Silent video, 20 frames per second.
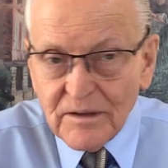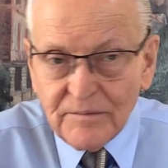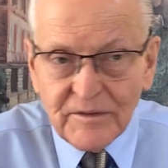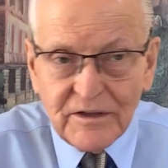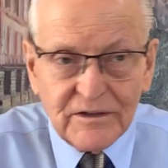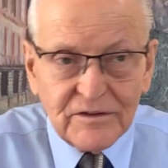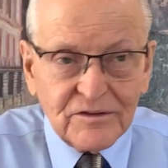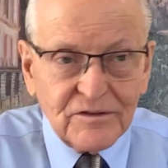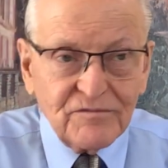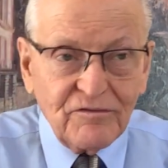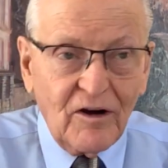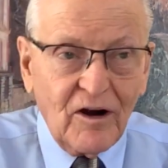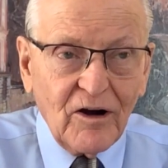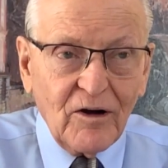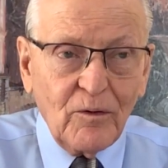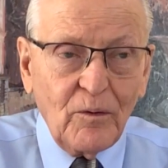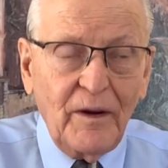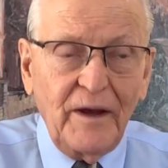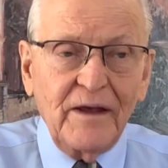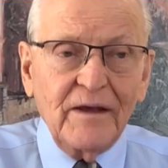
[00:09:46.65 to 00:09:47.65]
mean, he's
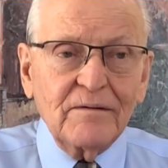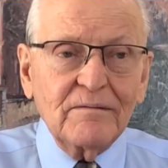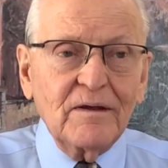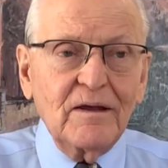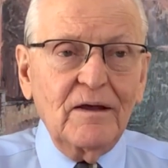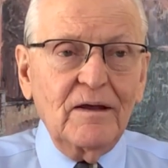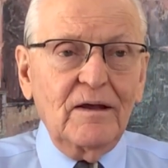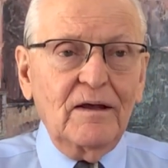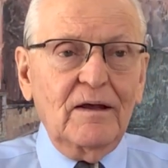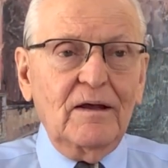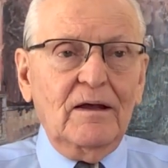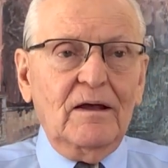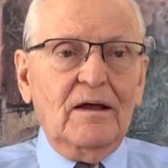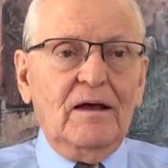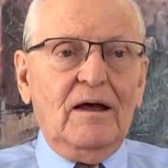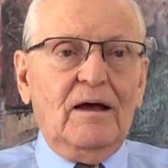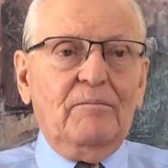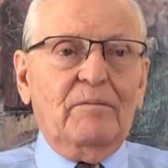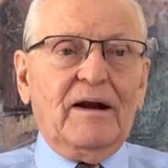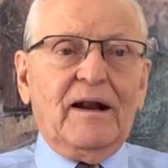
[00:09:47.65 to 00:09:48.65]
far away.
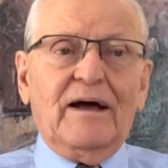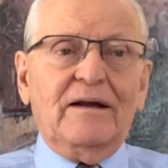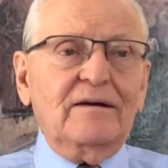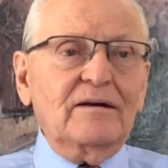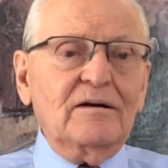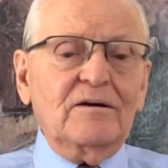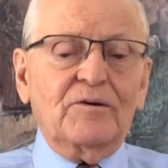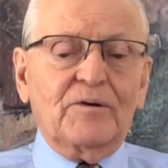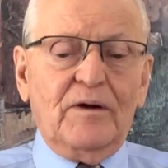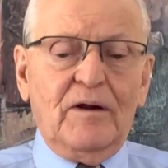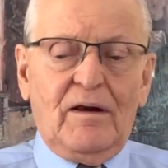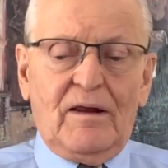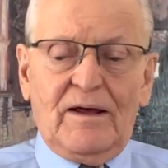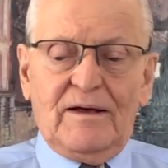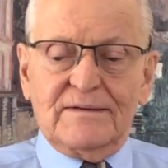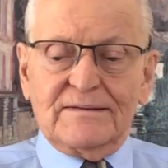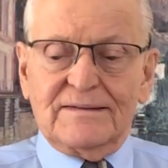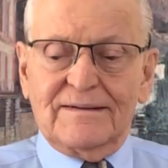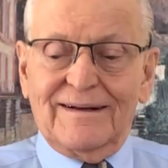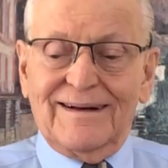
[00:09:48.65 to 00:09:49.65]
But I didn't
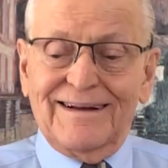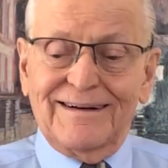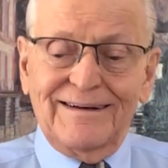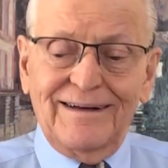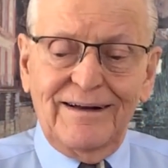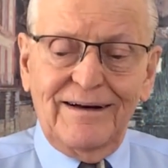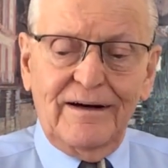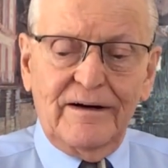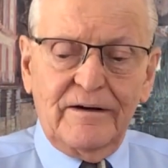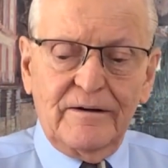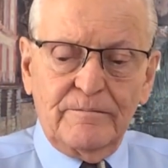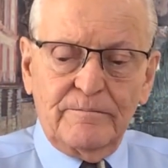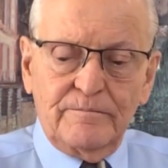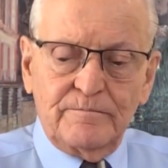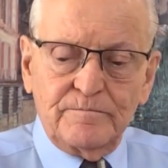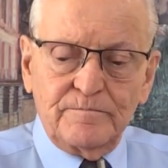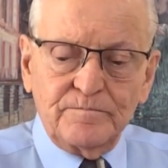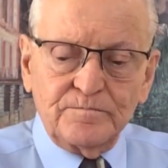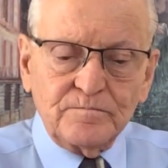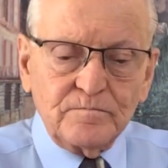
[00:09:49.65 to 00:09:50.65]
realize that I needed
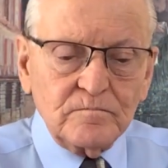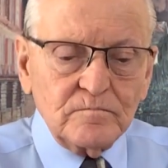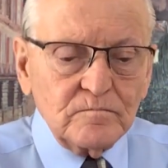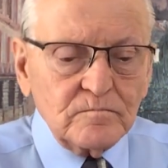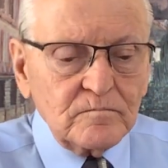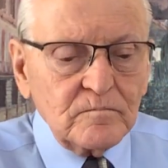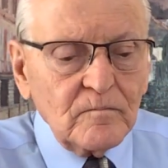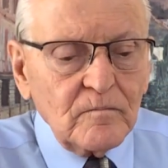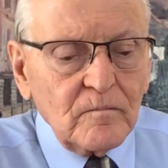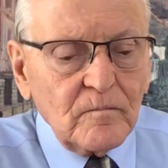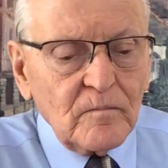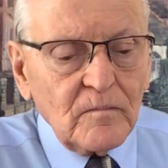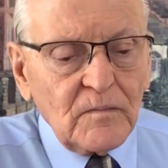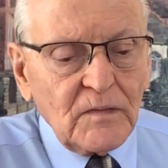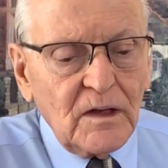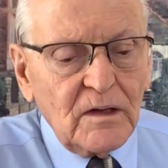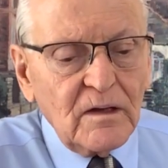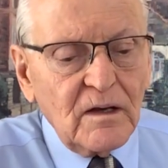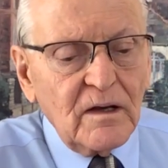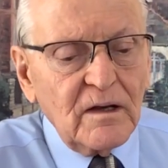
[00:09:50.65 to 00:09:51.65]
him.
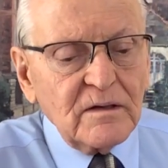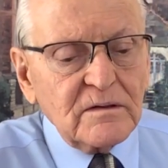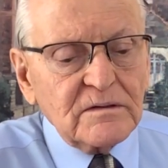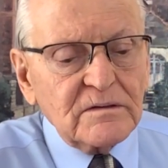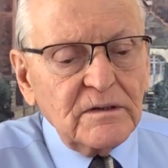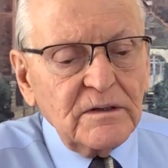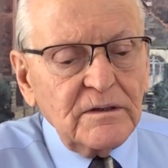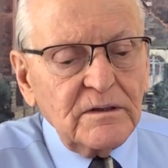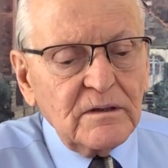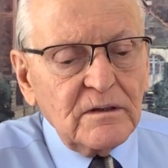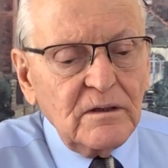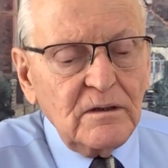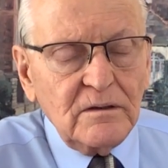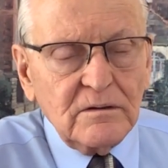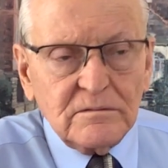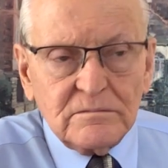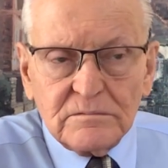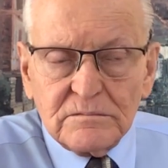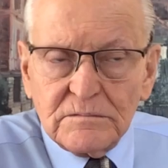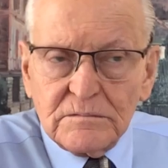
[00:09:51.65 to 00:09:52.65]
And the next thing you
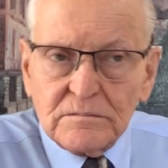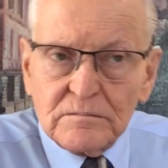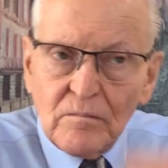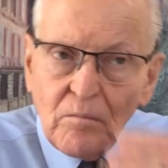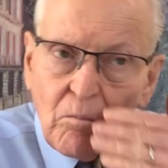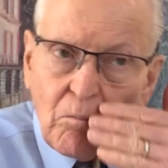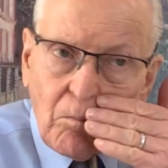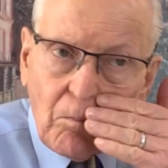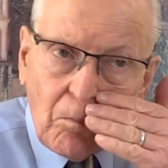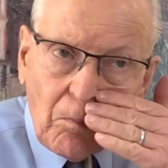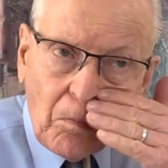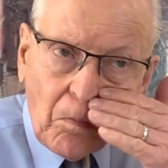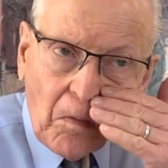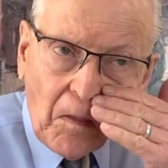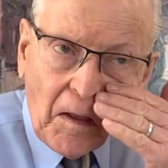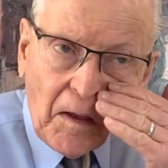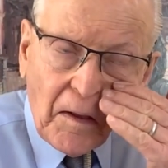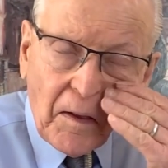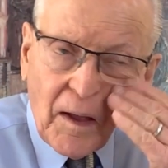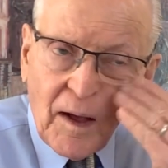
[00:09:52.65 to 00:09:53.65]
know,
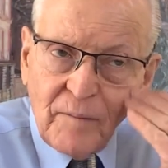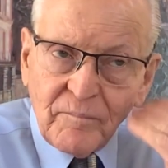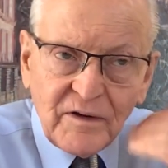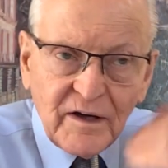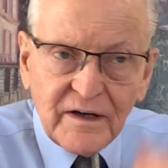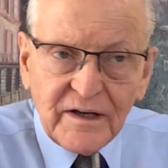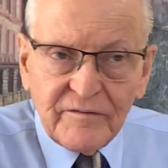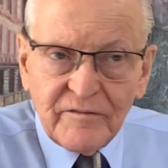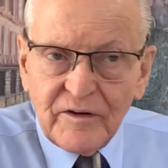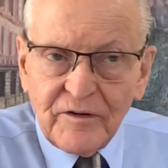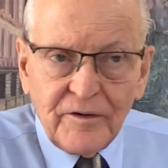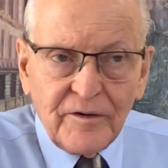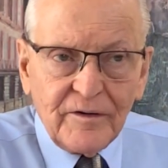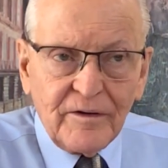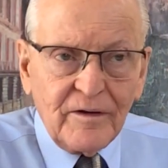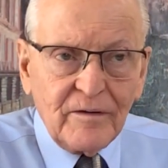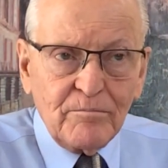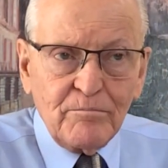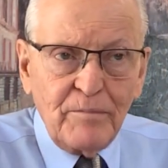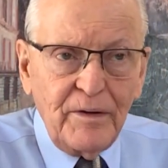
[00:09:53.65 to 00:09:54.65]
I'm not even
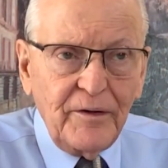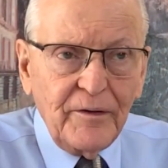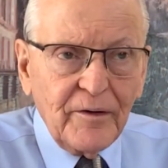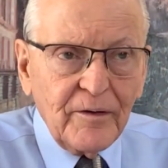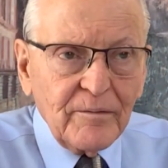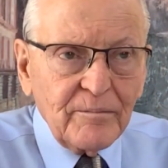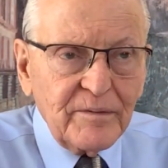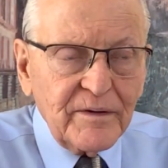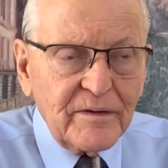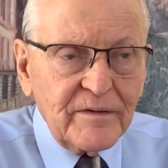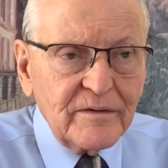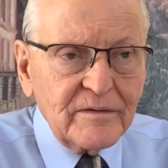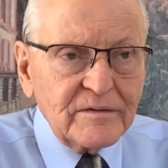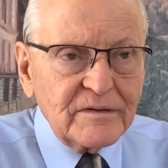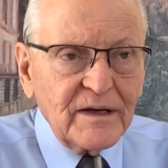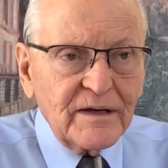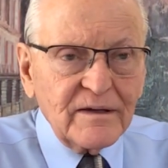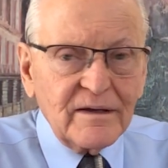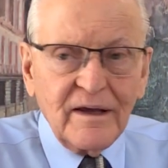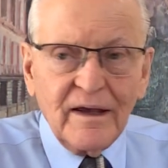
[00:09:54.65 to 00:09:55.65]
drinking beer
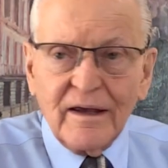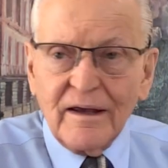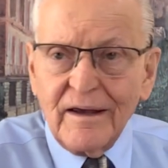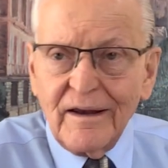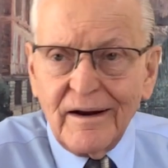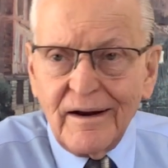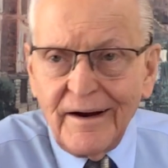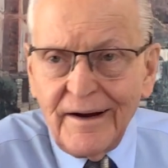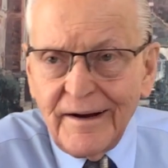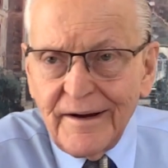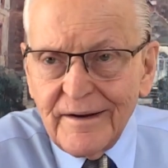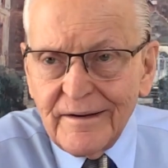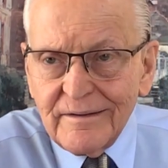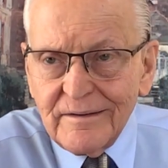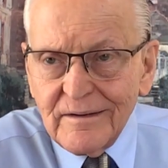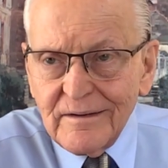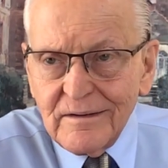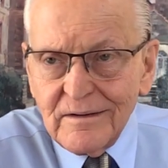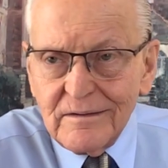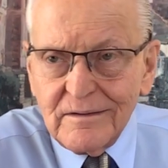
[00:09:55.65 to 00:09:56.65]
because I can't get
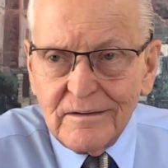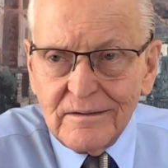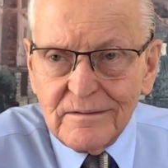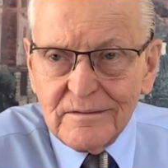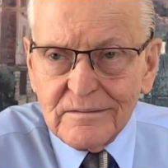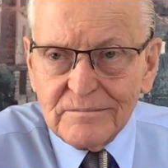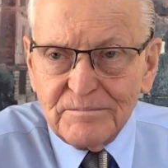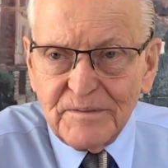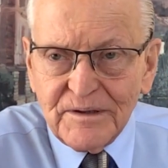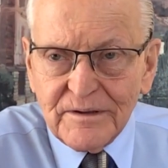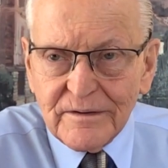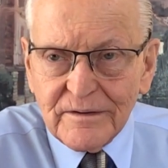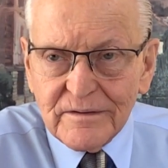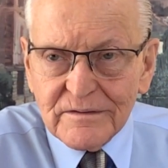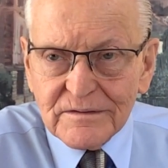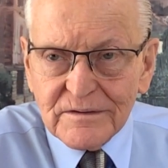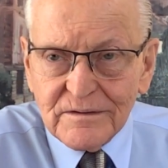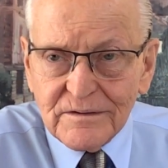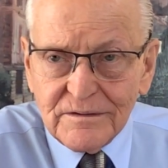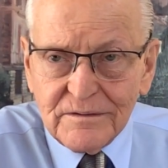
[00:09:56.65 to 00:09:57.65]
high. You know, beer
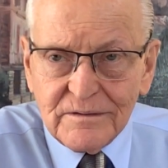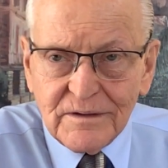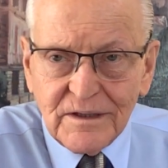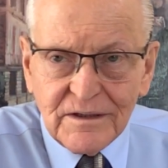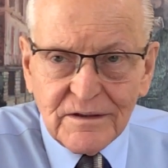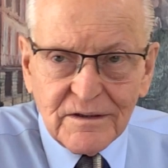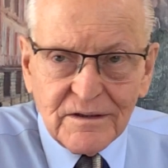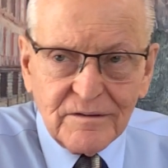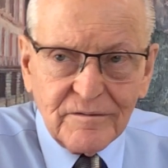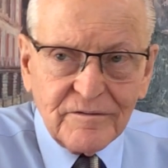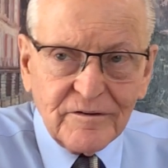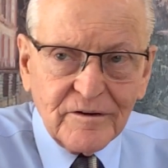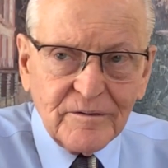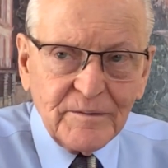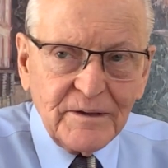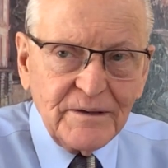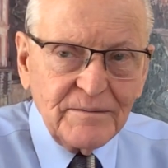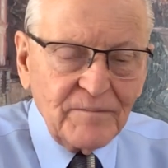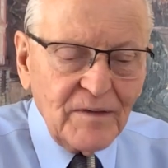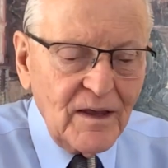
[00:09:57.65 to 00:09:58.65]
doesn't do anything for
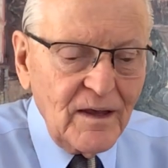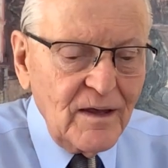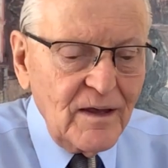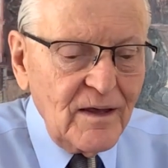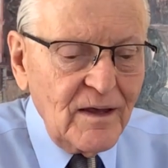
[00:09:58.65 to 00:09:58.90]
me.